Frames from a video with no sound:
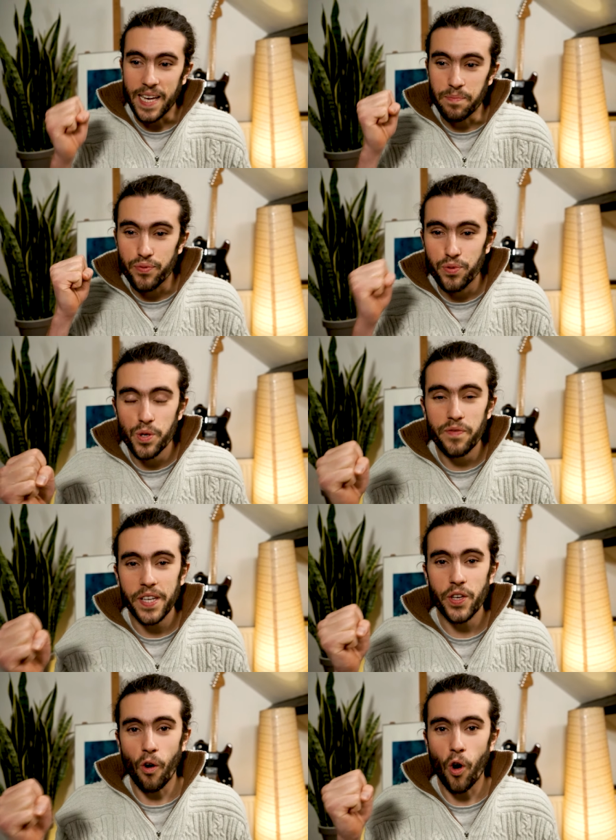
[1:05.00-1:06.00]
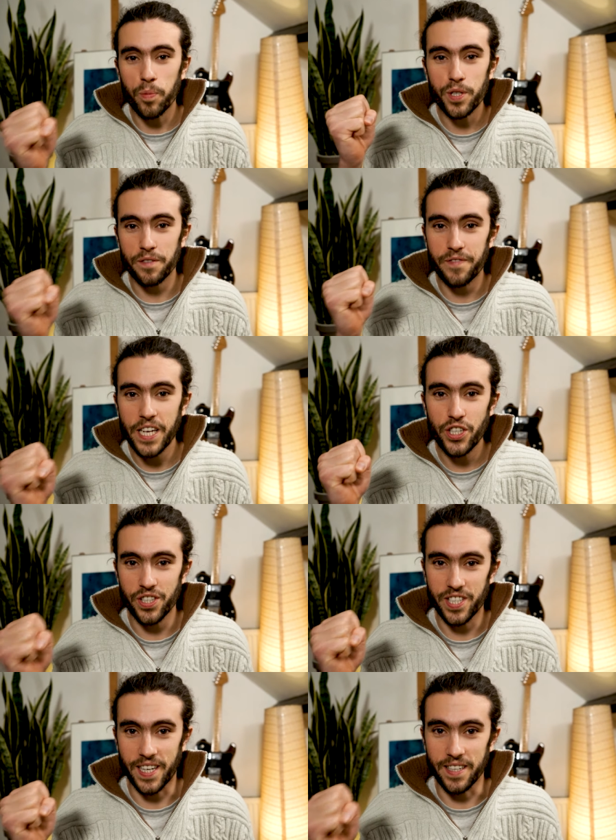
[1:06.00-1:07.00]
improving your observation
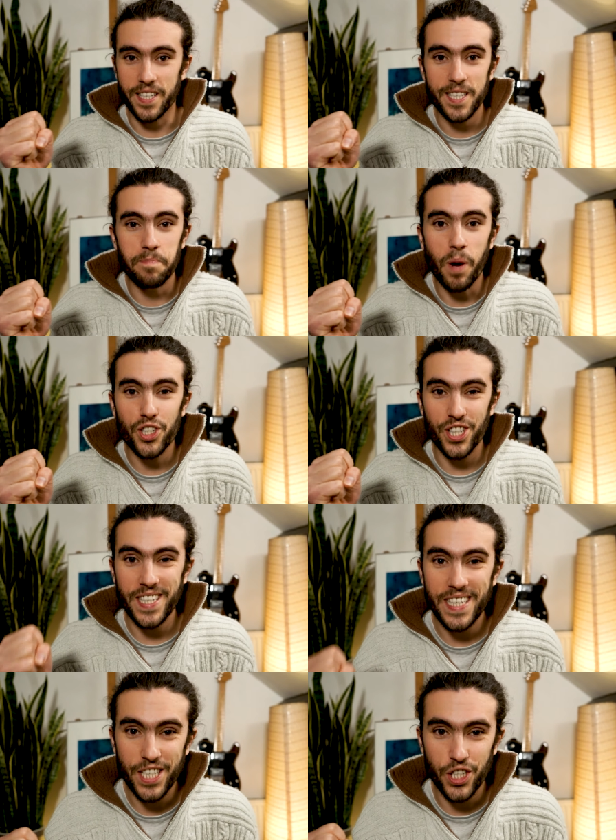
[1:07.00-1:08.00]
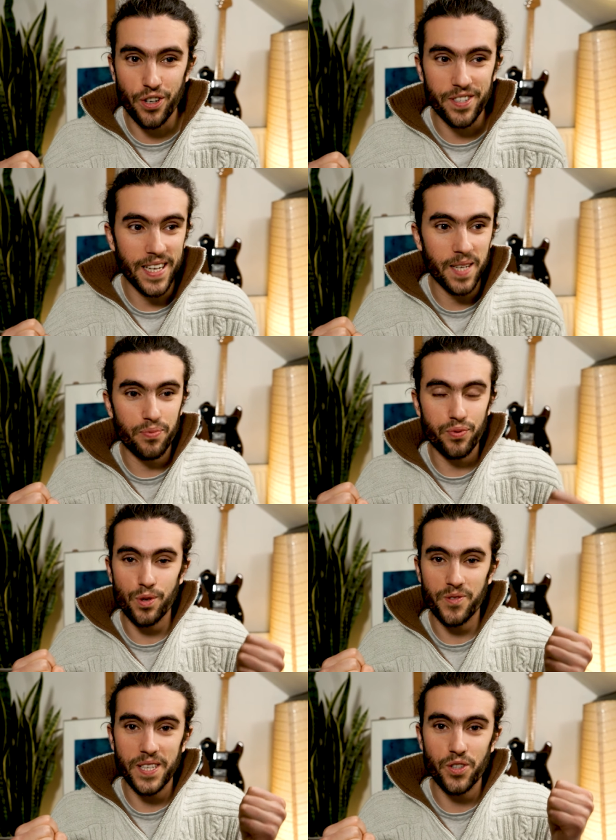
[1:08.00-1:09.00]
skills is much easier than
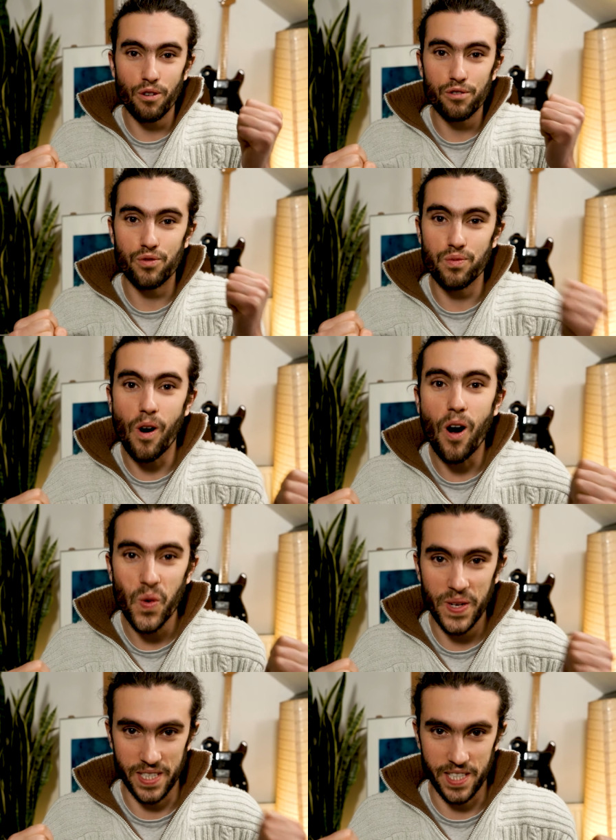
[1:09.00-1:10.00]
improving your drawing